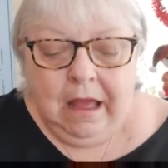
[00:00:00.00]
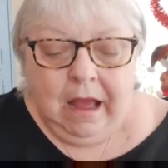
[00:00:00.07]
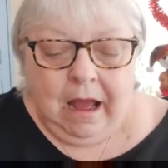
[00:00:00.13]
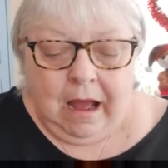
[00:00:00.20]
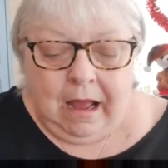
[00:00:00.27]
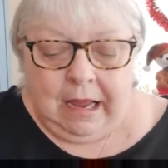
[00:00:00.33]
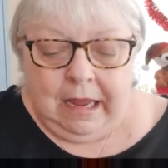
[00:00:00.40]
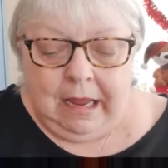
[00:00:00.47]

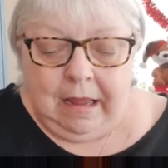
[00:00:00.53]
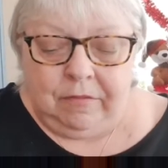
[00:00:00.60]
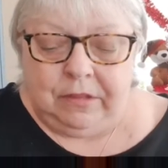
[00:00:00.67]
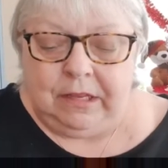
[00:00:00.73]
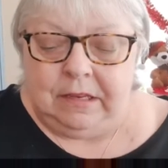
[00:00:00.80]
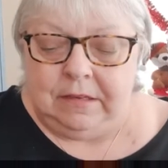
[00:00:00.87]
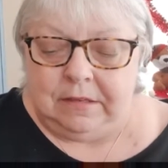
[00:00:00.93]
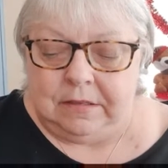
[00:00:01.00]
I have
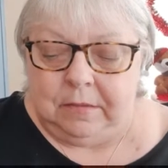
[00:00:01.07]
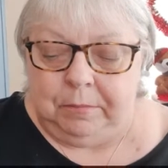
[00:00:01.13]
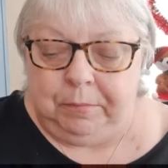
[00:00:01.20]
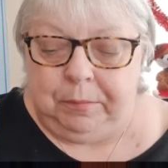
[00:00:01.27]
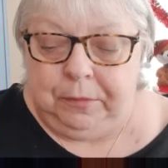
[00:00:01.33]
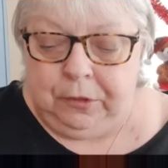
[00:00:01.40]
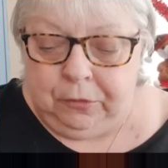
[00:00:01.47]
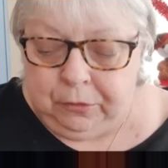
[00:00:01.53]
these
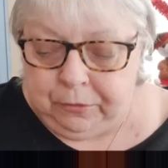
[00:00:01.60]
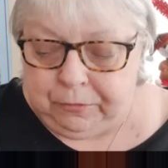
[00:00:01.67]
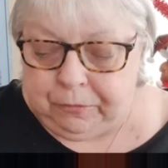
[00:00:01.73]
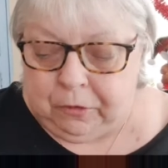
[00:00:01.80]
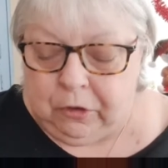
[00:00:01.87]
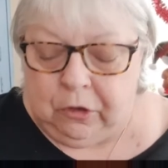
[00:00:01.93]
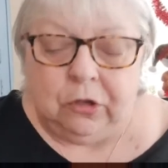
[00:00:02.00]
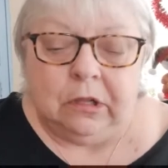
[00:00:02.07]

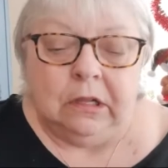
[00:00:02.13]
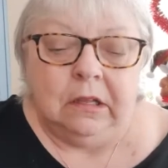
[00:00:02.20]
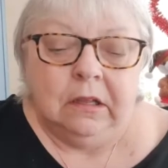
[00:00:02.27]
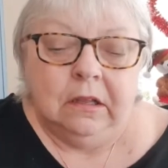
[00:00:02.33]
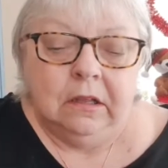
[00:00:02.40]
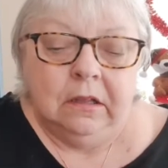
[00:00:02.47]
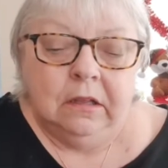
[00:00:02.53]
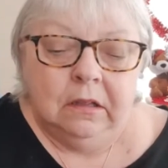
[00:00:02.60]
beautiful
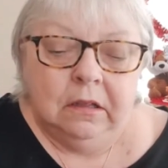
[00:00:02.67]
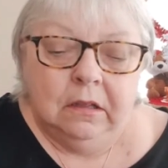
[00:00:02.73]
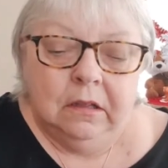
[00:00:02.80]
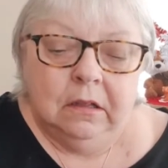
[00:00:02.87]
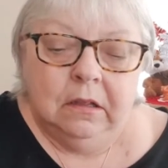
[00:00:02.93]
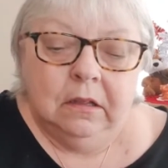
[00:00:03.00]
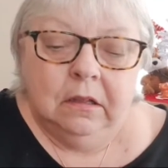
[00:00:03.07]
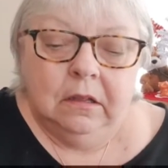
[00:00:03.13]

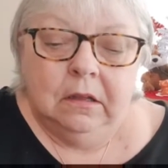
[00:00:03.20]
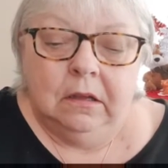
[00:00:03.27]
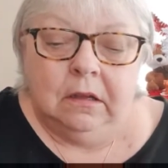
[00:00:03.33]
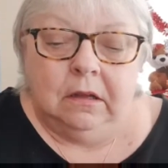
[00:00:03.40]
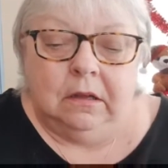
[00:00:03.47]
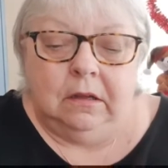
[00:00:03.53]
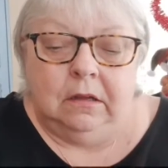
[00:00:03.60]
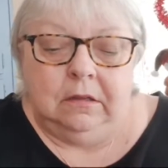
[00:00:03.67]

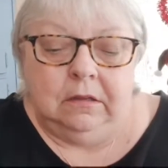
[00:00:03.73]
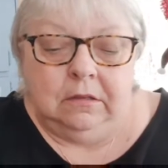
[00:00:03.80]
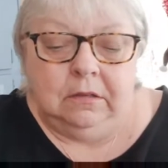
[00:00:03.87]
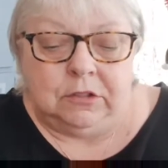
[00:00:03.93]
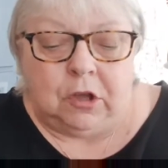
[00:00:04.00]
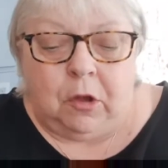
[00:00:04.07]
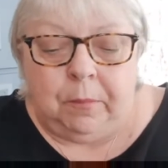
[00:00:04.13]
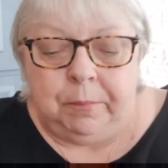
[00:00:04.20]
uh,
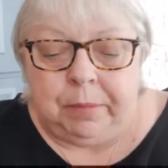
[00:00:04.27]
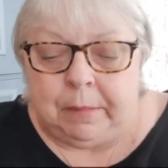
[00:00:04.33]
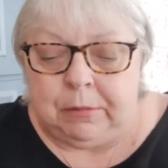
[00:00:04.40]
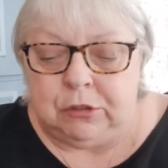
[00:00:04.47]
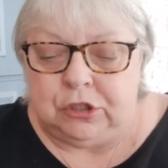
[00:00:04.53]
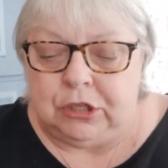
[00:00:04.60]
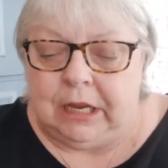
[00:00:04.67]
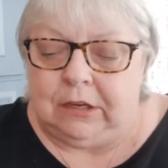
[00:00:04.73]
salt and pepper
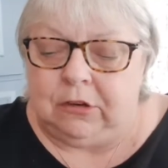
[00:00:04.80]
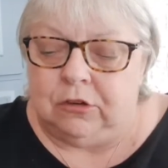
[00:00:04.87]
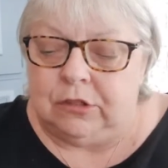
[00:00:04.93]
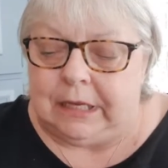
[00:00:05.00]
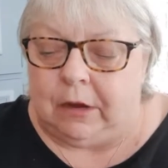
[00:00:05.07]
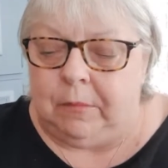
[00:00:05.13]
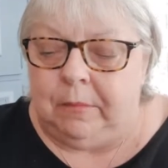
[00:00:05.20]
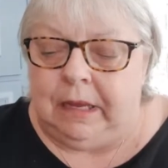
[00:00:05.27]
shakers.
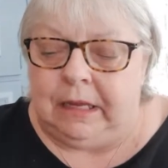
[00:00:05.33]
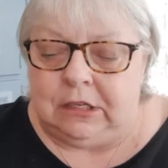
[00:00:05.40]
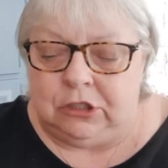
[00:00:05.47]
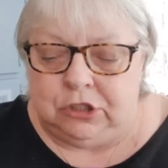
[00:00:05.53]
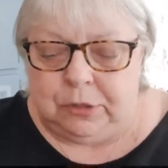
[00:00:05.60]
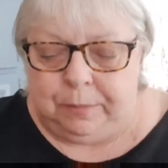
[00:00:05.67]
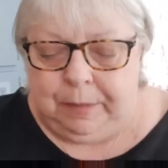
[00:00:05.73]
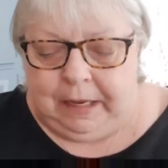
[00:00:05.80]
They're made in
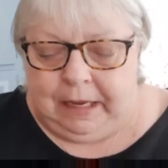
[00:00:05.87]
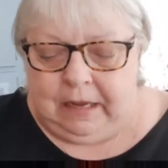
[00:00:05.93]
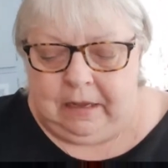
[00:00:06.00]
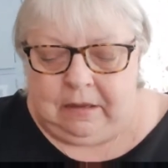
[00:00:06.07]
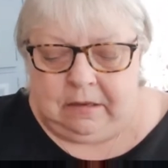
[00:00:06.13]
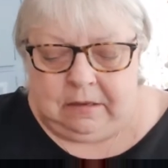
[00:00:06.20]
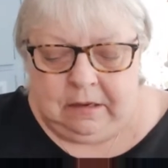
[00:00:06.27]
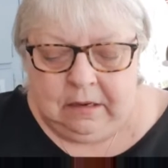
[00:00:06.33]

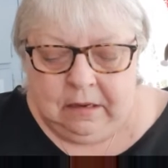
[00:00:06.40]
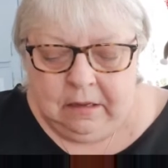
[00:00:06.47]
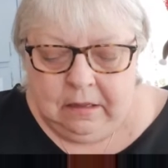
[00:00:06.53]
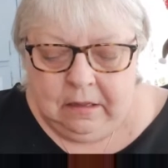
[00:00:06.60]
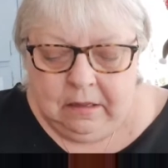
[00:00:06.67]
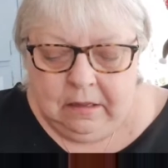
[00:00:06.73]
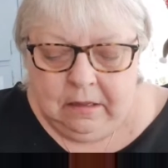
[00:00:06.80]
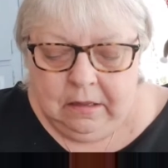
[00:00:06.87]
Japan.
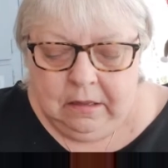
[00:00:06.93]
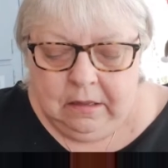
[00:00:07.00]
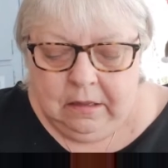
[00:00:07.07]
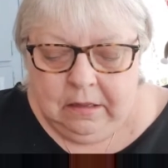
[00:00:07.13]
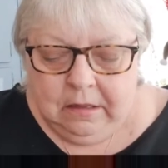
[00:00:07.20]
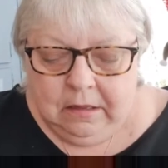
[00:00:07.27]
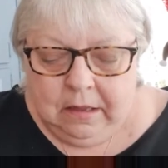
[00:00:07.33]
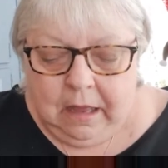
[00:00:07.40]

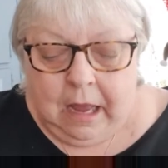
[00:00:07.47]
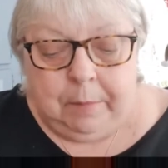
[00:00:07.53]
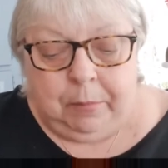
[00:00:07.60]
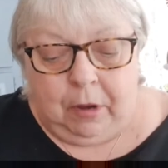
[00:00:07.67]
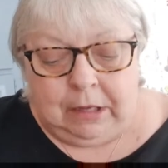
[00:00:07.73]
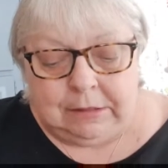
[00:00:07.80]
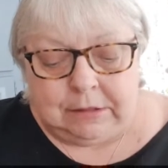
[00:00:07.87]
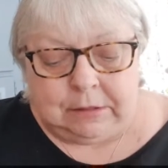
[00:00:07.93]
I
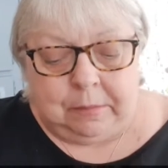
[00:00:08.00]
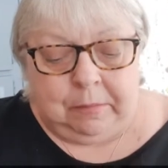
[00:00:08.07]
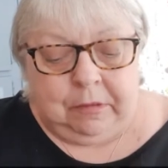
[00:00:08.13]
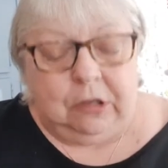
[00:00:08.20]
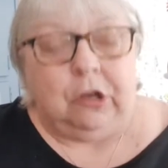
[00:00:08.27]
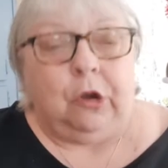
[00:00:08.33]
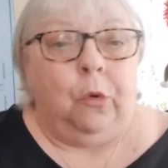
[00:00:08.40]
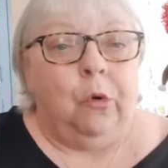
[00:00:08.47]
bought some
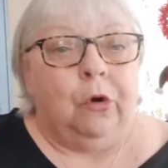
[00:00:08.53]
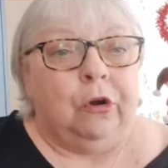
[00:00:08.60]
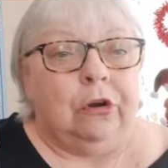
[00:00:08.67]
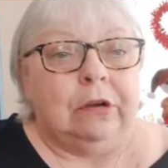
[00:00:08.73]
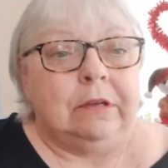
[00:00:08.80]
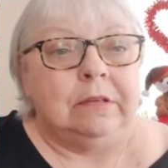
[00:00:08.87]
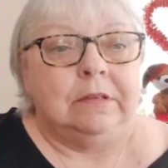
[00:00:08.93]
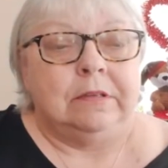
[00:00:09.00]

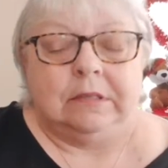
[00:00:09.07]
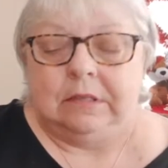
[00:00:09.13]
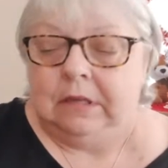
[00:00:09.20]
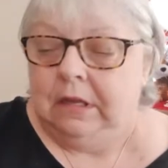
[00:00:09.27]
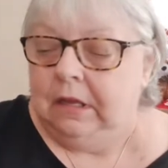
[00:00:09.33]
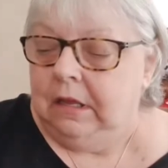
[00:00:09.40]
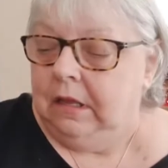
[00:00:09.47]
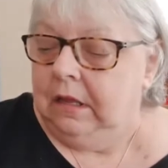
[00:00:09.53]
corks,
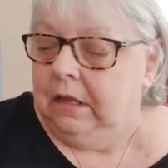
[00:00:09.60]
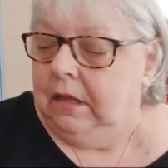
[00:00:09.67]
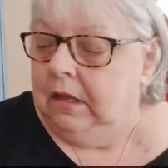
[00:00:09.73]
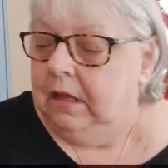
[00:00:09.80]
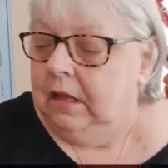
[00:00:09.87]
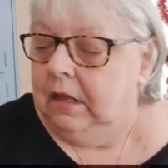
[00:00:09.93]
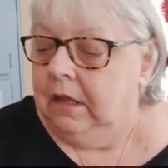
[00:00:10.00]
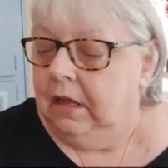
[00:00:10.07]

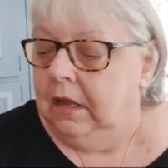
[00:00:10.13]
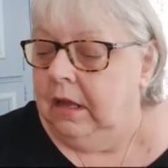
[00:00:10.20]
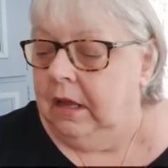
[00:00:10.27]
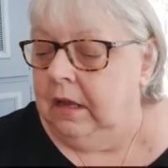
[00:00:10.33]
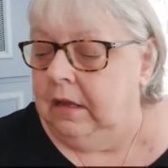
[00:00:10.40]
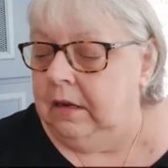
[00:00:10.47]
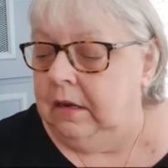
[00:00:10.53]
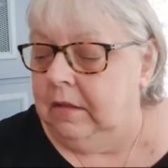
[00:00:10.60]

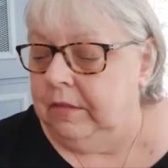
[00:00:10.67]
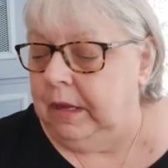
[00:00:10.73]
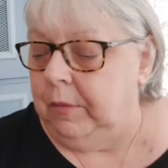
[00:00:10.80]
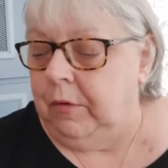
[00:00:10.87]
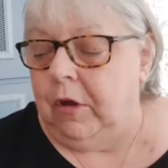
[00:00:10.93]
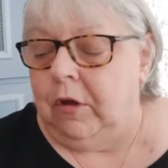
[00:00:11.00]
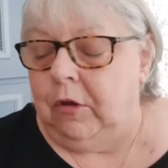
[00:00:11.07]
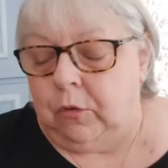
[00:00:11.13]
and uh, they
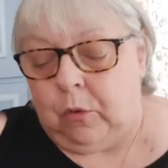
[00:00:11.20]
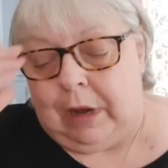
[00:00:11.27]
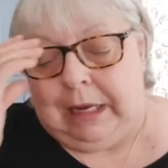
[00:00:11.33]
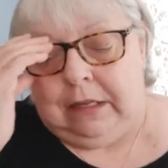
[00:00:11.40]
were all quite